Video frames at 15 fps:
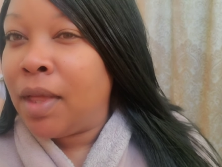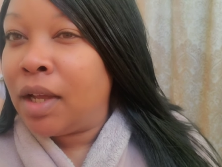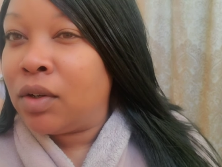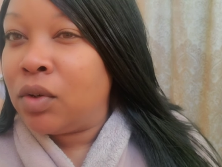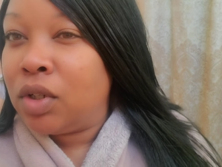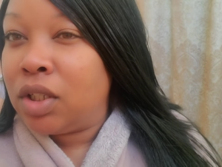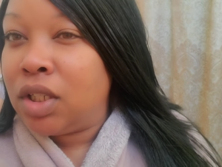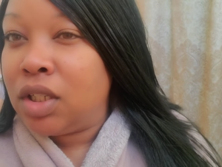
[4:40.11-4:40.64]

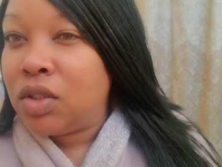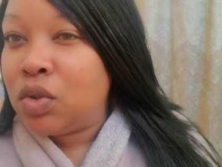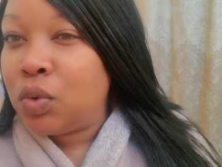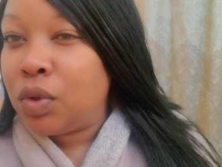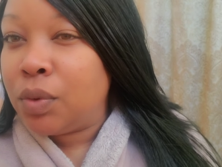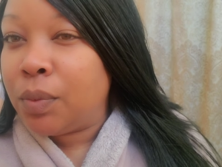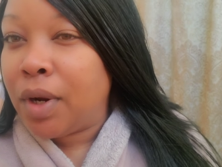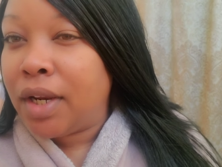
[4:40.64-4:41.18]
not going to get
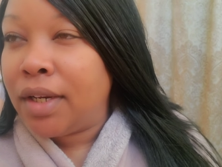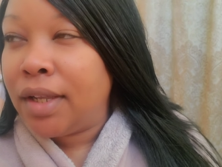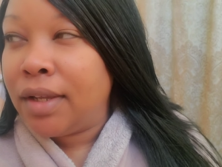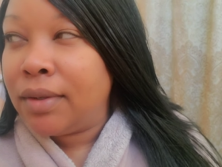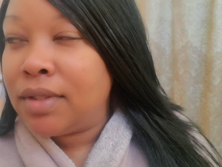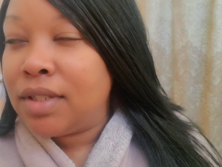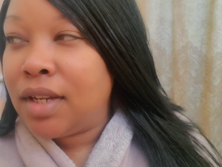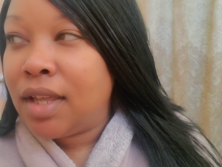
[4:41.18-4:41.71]
to it right
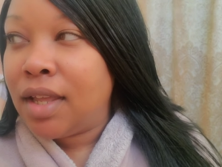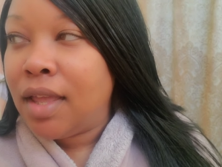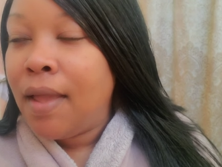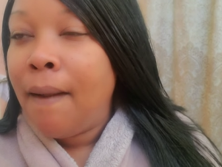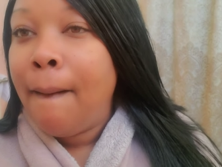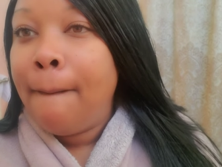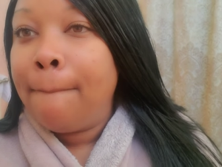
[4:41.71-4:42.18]
now today.